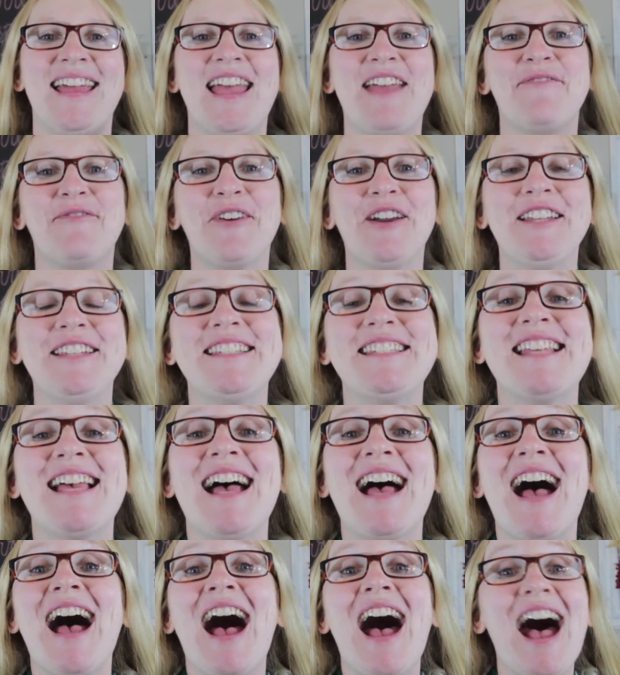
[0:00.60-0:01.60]
Hey friends,
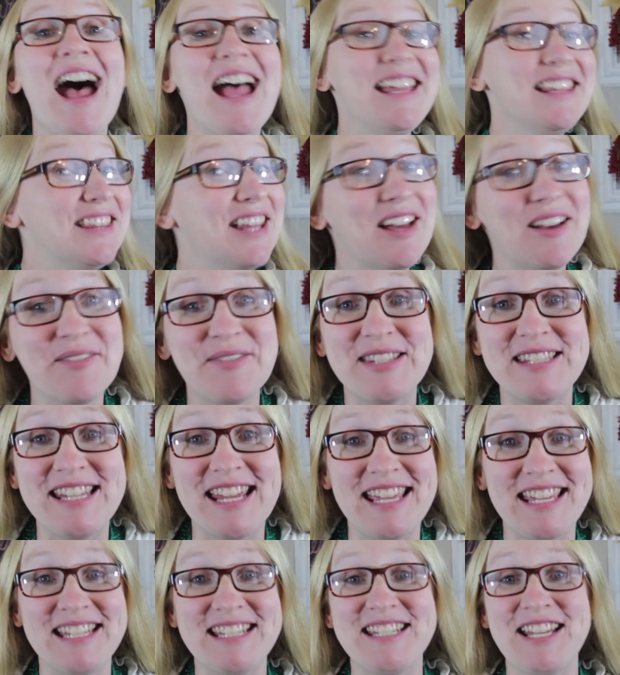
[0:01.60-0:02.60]
I love
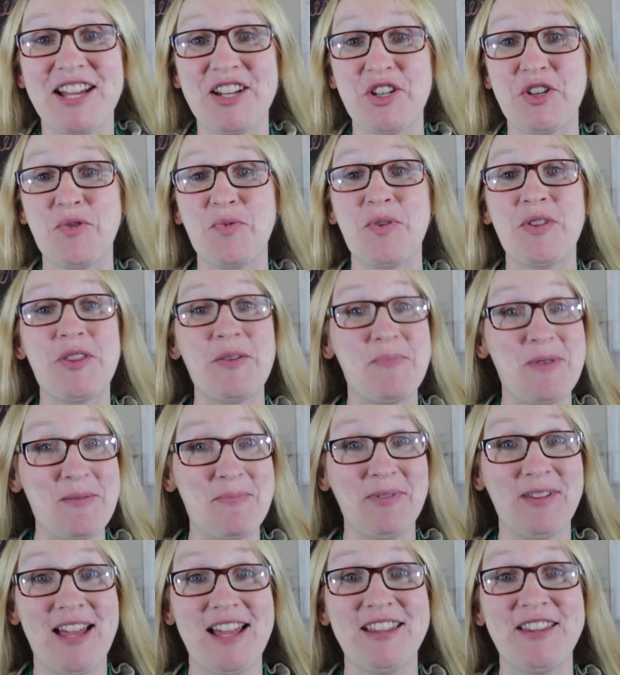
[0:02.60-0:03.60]
staying in touch with the
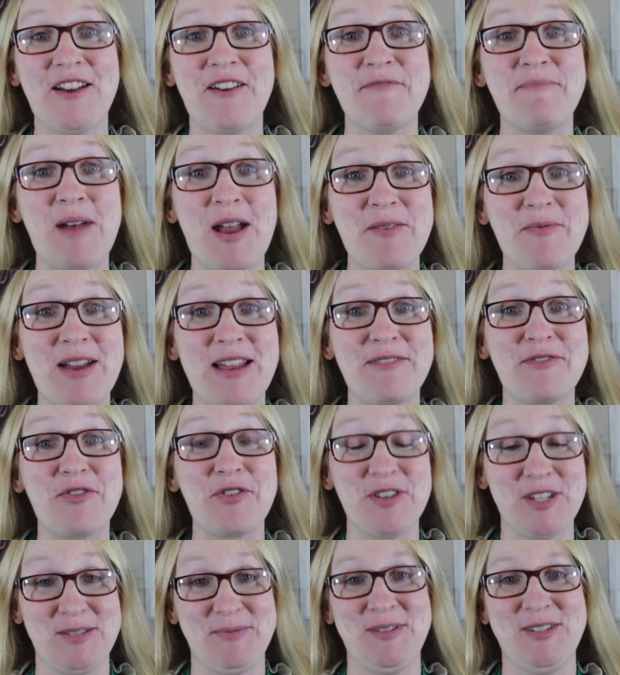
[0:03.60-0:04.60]
people I love by way of
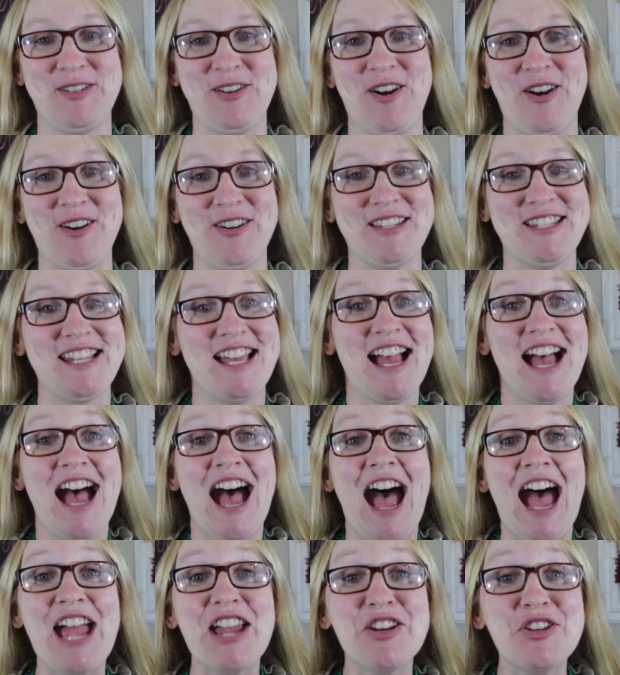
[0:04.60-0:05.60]
Christmas cards.
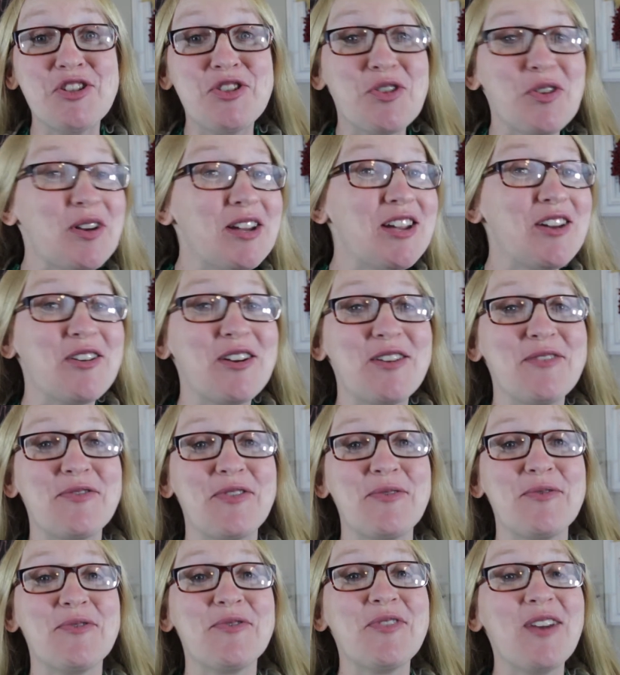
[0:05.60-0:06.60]
I enjoy hearing
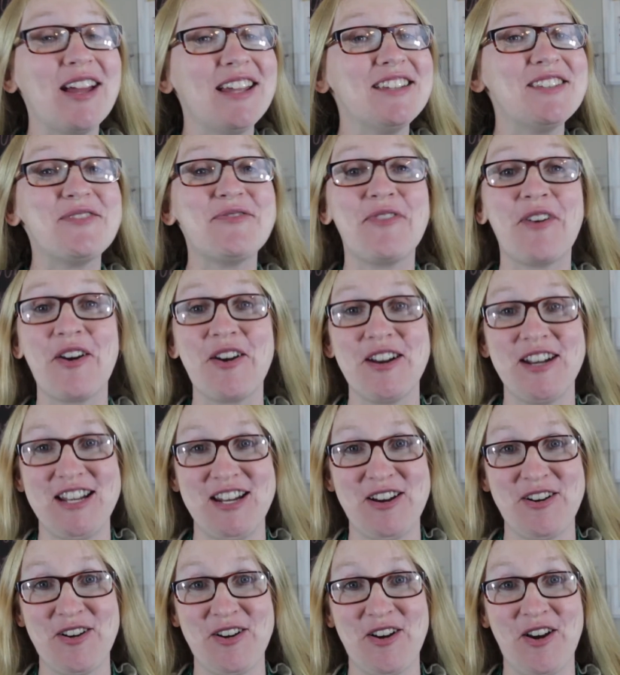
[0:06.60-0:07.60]
from friends far and
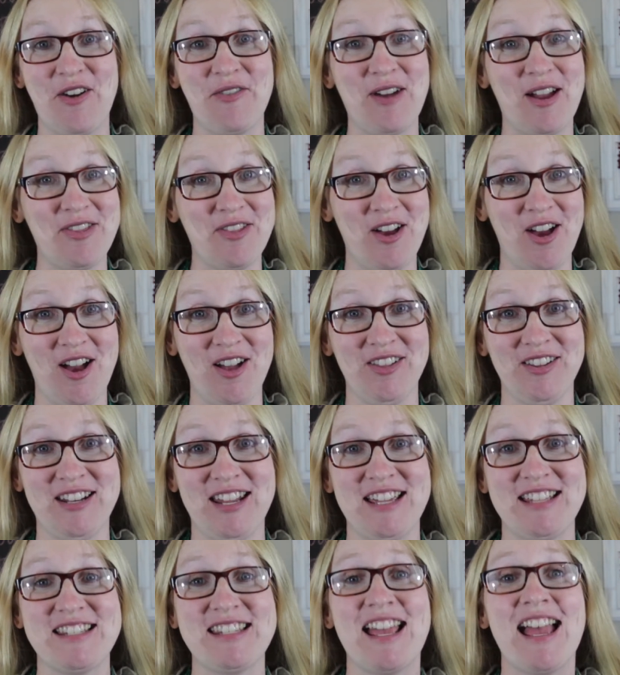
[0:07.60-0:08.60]
near around the
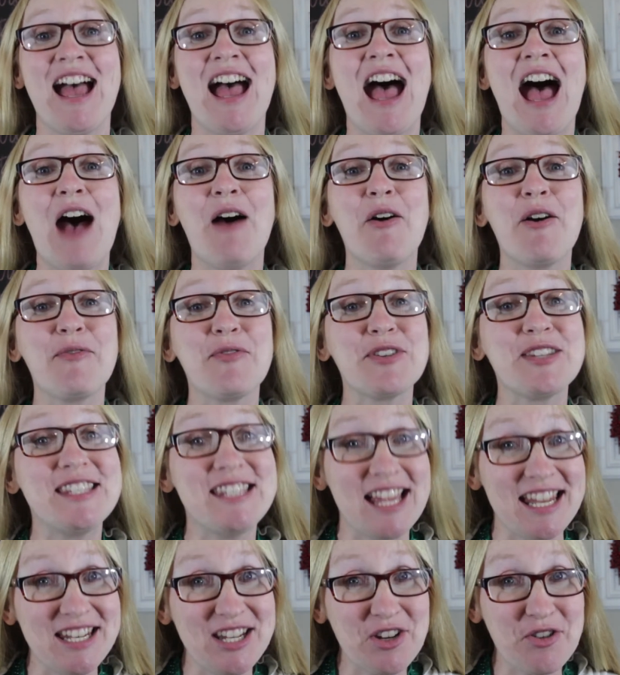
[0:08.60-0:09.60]
holidays. However,
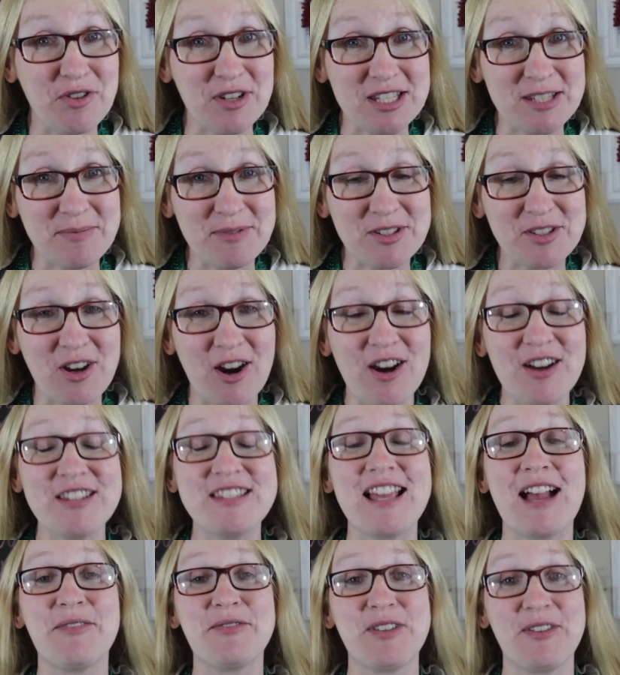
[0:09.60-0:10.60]
sending Christmas
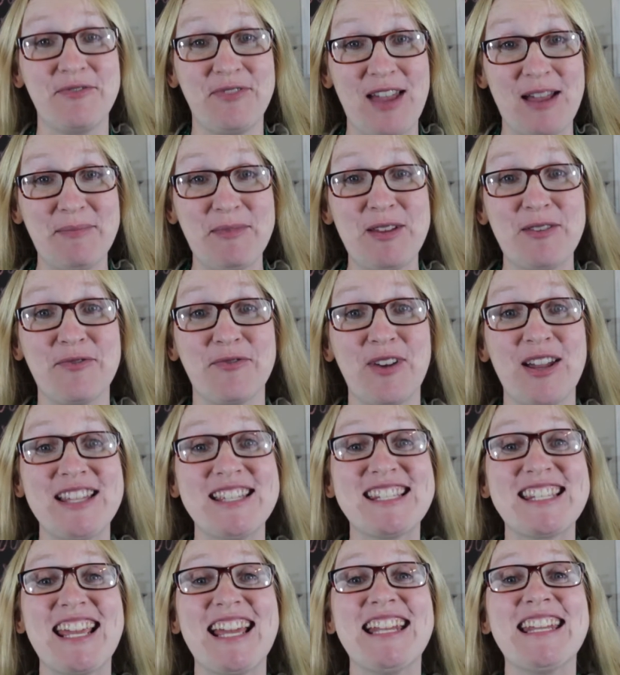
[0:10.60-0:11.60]
cards out to family and
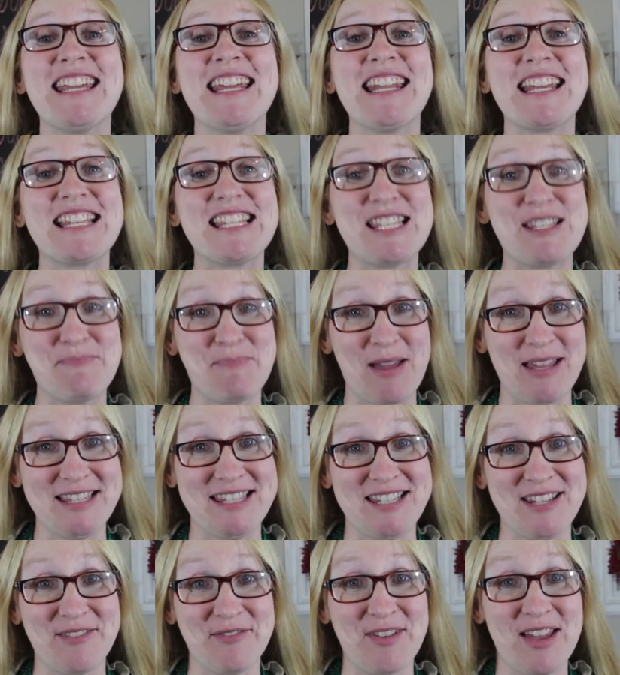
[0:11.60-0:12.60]
friends can get
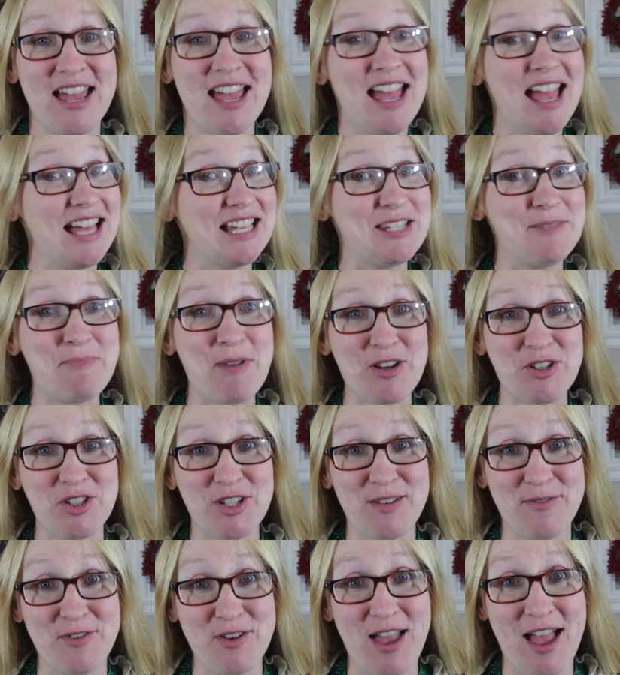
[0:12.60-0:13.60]
expensive,
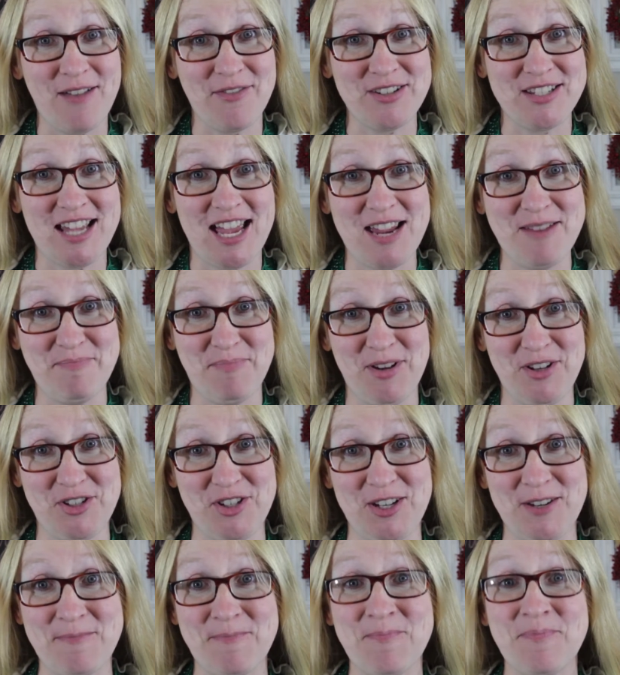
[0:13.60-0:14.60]
especially if you have a tight
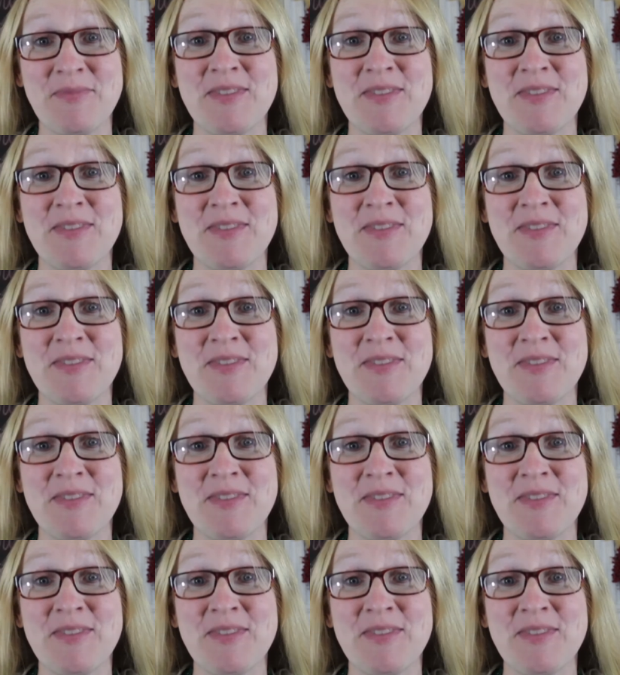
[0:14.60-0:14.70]
budget.